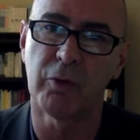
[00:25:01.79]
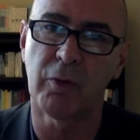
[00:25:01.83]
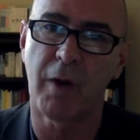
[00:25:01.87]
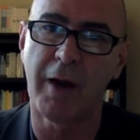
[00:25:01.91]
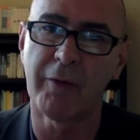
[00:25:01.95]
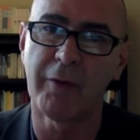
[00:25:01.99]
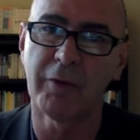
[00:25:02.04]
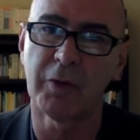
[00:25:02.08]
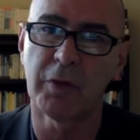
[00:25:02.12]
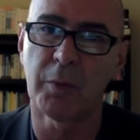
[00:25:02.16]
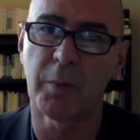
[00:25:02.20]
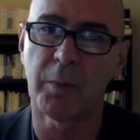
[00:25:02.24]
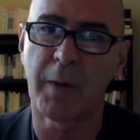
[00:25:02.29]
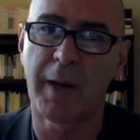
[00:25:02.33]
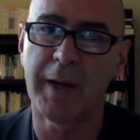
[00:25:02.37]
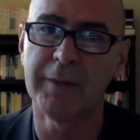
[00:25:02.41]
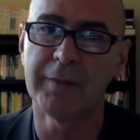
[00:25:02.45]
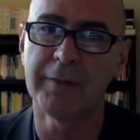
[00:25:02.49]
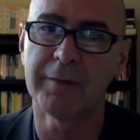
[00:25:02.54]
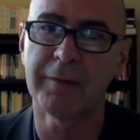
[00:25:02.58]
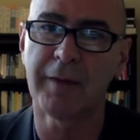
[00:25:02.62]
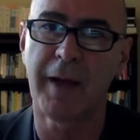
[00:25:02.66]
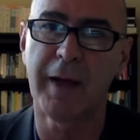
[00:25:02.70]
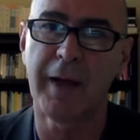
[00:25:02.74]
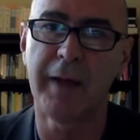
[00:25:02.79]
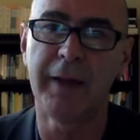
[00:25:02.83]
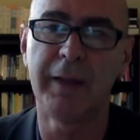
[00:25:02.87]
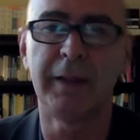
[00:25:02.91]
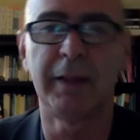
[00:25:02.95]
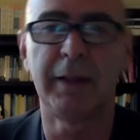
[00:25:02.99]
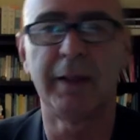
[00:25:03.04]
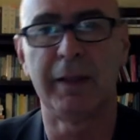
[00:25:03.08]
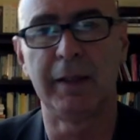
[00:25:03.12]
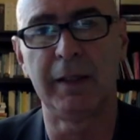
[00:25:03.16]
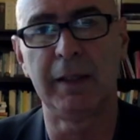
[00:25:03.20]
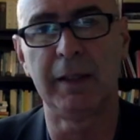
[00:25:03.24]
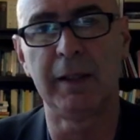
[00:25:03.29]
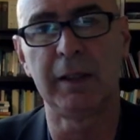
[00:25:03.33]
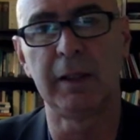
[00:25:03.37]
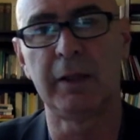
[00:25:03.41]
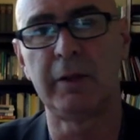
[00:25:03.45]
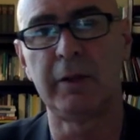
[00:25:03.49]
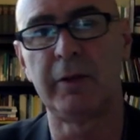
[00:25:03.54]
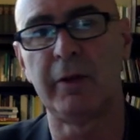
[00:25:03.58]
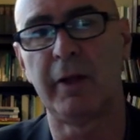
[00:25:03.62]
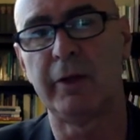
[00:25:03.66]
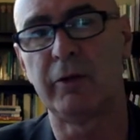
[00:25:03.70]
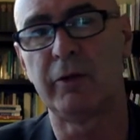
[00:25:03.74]
drive on the right side. In
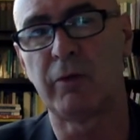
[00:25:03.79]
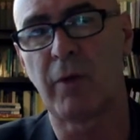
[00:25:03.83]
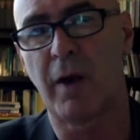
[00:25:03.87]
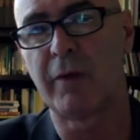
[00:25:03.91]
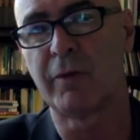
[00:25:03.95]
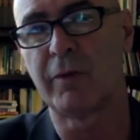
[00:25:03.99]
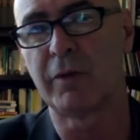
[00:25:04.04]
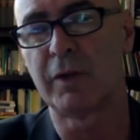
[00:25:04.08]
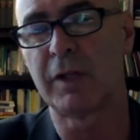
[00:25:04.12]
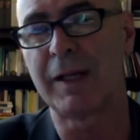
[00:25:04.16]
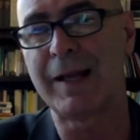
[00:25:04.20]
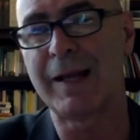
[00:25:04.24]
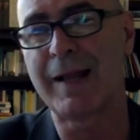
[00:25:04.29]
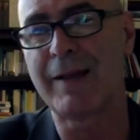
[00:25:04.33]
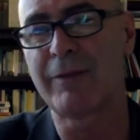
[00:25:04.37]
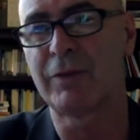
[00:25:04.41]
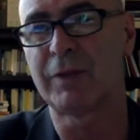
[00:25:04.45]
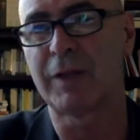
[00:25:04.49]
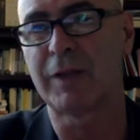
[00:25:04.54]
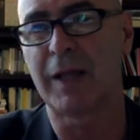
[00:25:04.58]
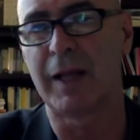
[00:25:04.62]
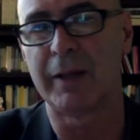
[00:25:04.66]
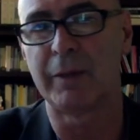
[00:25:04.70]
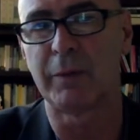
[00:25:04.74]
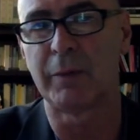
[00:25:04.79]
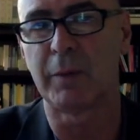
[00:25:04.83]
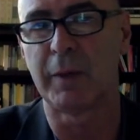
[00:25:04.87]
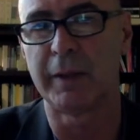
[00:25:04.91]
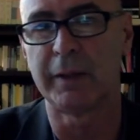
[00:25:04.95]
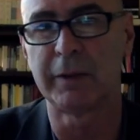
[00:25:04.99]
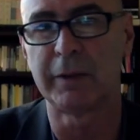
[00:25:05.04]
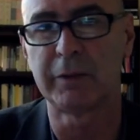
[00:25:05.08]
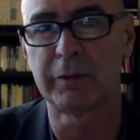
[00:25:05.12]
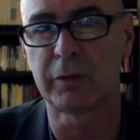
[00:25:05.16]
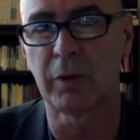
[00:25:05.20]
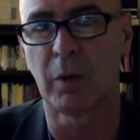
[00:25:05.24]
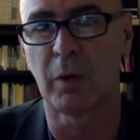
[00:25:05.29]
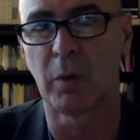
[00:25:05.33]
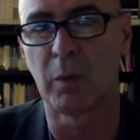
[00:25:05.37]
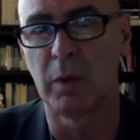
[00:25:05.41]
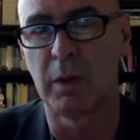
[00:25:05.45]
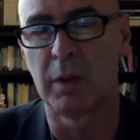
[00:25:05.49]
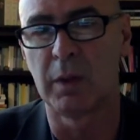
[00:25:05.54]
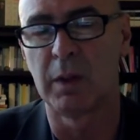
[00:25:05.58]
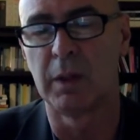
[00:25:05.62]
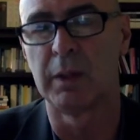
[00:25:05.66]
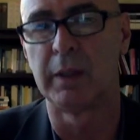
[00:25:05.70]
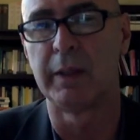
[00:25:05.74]
England, they drive on the left side, right?
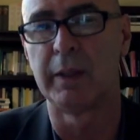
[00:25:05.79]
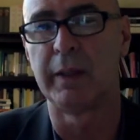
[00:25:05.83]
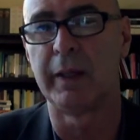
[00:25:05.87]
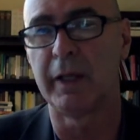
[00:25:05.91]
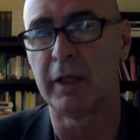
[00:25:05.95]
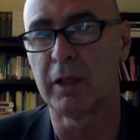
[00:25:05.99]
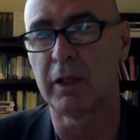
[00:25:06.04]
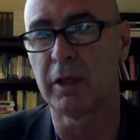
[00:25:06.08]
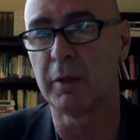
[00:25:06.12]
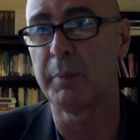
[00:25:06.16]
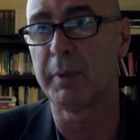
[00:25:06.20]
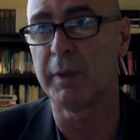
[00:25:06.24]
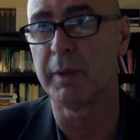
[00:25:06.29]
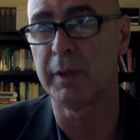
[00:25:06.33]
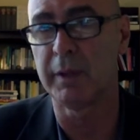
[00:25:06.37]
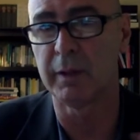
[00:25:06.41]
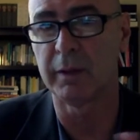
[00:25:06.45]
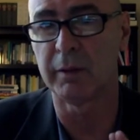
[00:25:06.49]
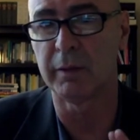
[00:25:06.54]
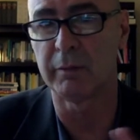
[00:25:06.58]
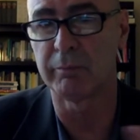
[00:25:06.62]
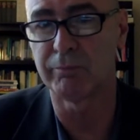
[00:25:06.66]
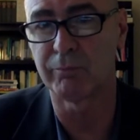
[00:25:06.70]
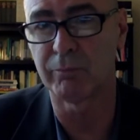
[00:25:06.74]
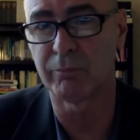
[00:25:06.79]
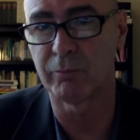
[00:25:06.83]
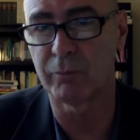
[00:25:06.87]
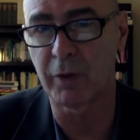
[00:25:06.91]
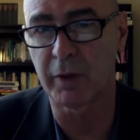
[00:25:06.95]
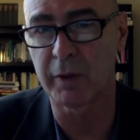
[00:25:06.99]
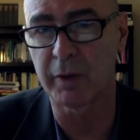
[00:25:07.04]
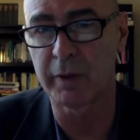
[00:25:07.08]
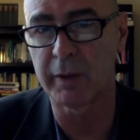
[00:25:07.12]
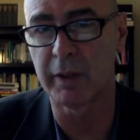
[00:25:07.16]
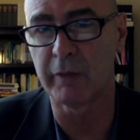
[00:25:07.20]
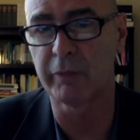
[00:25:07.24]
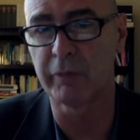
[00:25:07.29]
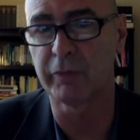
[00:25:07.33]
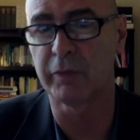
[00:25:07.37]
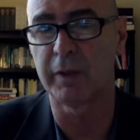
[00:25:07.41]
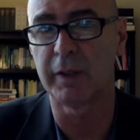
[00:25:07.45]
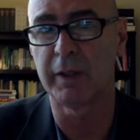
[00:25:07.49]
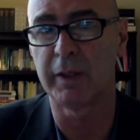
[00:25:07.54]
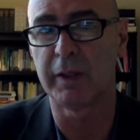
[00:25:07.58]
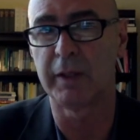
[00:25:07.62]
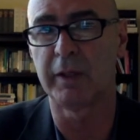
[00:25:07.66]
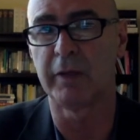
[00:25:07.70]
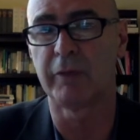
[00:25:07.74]
So it could be very
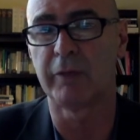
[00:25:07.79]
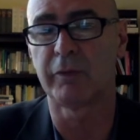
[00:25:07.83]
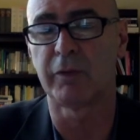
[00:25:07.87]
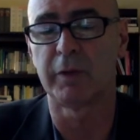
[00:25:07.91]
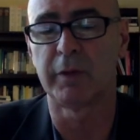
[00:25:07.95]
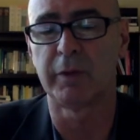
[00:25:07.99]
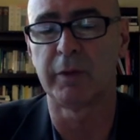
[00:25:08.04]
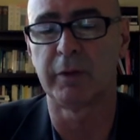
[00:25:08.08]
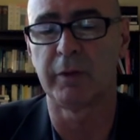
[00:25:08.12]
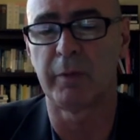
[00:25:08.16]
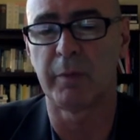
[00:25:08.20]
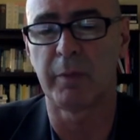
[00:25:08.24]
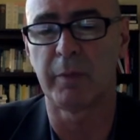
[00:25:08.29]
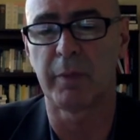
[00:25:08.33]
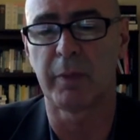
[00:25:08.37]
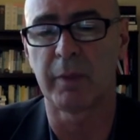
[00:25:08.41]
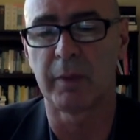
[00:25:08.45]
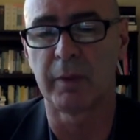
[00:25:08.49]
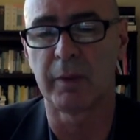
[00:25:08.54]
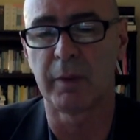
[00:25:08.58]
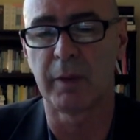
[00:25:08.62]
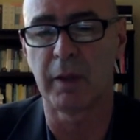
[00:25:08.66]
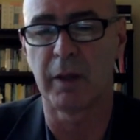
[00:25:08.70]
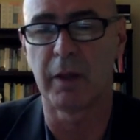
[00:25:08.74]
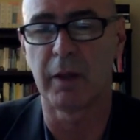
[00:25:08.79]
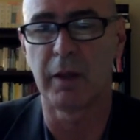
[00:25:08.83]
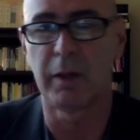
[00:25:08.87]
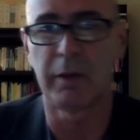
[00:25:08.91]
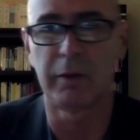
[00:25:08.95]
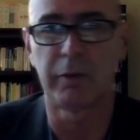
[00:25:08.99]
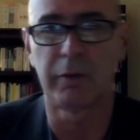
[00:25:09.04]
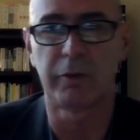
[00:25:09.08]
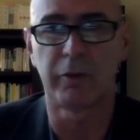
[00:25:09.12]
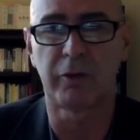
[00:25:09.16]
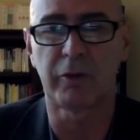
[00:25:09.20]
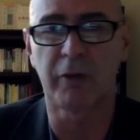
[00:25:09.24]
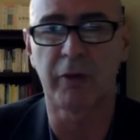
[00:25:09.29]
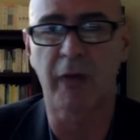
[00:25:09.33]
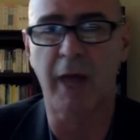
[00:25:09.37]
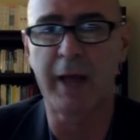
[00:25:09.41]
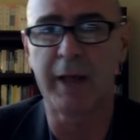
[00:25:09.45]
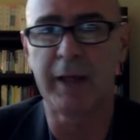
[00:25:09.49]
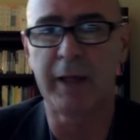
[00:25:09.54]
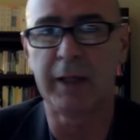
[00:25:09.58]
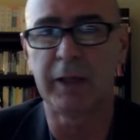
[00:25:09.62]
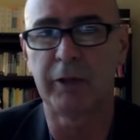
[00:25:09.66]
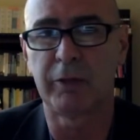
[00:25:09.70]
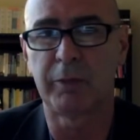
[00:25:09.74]
different in different
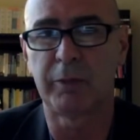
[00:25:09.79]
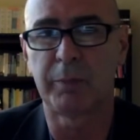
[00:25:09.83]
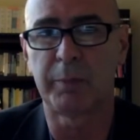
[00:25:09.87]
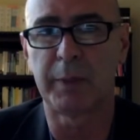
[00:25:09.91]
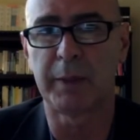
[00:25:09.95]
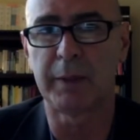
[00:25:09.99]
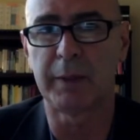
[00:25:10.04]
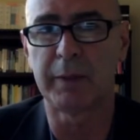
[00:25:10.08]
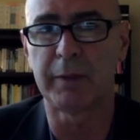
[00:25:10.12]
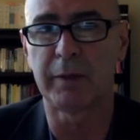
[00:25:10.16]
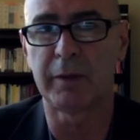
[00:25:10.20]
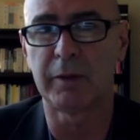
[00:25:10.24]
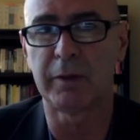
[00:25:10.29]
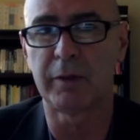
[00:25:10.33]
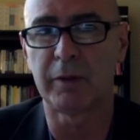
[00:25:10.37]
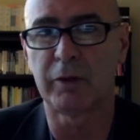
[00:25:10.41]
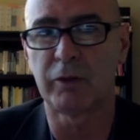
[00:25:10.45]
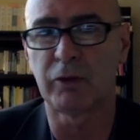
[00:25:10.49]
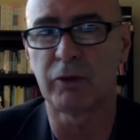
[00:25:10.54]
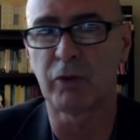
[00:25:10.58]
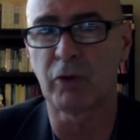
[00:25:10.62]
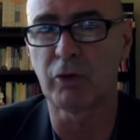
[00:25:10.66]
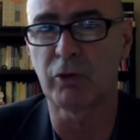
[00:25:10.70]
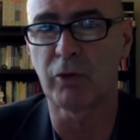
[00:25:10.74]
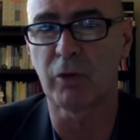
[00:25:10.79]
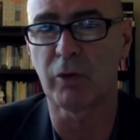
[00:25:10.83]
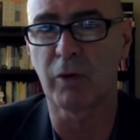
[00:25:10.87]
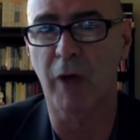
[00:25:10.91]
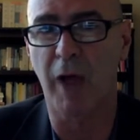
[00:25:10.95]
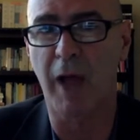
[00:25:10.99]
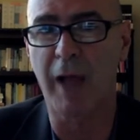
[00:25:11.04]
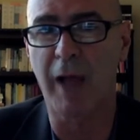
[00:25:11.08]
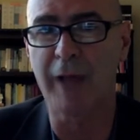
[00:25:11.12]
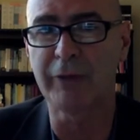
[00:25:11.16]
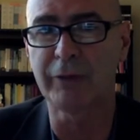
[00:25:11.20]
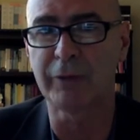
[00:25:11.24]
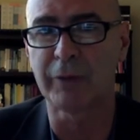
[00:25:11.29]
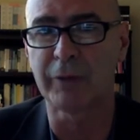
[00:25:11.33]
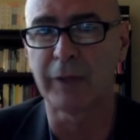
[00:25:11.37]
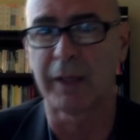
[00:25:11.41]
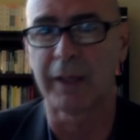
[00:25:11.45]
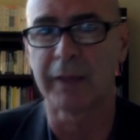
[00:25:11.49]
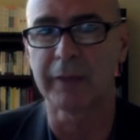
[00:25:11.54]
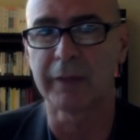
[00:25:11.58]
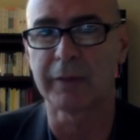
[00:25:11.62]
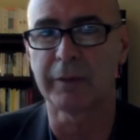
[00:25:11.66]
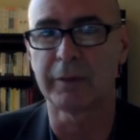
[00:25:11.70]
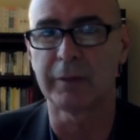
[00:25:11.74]
societies, but the social
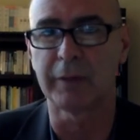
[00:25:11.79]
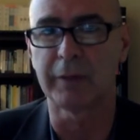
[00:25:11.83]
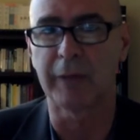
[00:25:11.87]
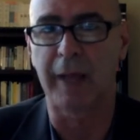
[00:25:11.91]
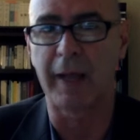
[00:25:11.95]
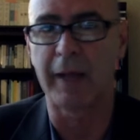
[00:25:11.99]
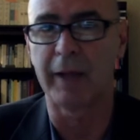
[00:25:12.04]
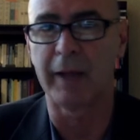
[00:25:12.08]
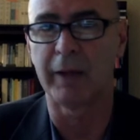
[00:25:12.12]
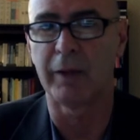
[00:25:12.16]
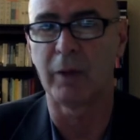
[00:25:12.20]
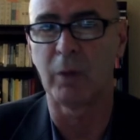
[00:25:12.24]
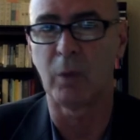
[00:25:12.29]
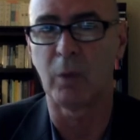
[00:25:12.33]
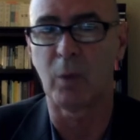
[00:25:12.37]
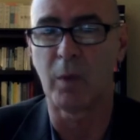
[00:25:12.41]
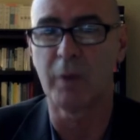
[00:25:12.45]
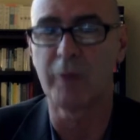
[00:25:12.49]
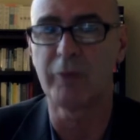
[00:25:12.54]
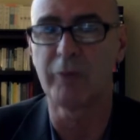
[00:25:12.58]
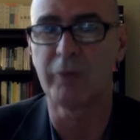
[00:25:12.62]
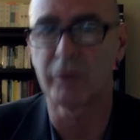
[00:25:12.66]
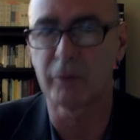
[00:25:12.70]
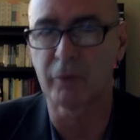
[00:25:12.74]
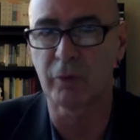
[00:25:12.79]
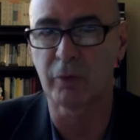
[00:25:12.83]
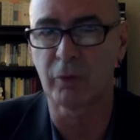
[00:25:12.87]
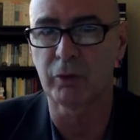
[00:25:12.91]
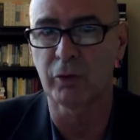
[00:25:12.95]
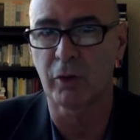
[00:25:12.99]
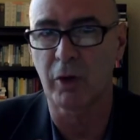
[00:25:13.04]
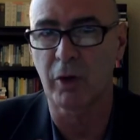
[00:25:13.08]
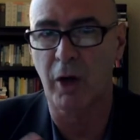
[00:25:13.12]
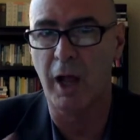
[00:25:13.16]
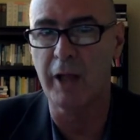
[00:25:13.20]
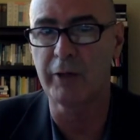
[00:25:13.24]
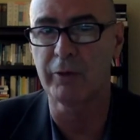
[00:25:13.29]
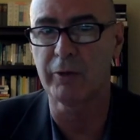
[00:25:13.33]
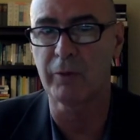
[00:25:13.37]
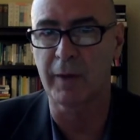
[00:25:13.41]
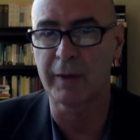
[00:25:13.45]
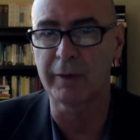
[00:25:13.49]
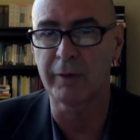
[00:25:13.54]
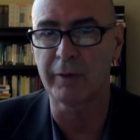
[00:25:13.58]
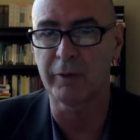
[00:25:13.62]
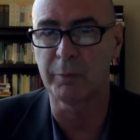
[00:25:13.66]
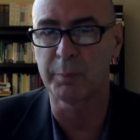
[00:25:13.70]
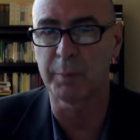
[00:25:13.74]
contract, once the social
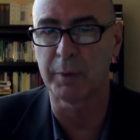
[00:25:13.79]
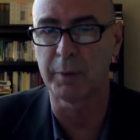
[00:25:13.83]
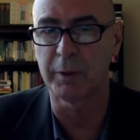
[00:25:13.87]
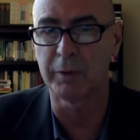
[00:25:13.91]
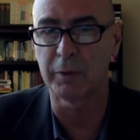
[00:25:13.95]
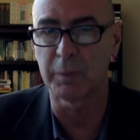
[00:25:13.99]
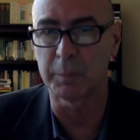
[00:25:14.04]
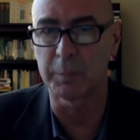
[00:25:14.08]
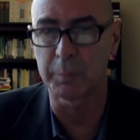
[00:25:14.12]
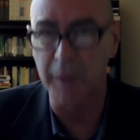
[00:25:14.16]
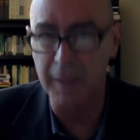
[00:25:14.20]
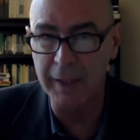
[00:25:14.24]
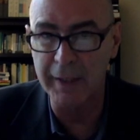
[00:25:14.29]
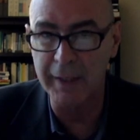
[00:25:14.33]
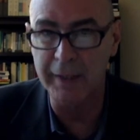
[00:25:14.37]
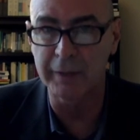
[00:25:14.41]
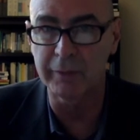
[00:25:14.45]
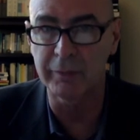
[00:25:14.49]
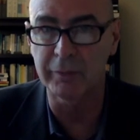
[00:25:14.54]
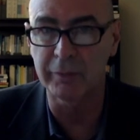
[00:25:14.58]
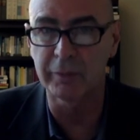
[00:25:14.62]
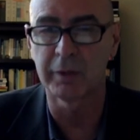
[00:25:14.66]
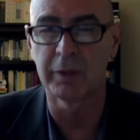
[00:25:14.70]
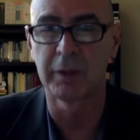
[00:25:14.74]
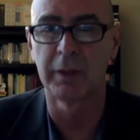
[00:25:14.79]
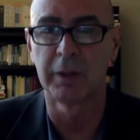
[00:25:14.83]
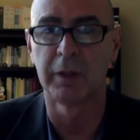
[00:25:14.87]
contract is put into place,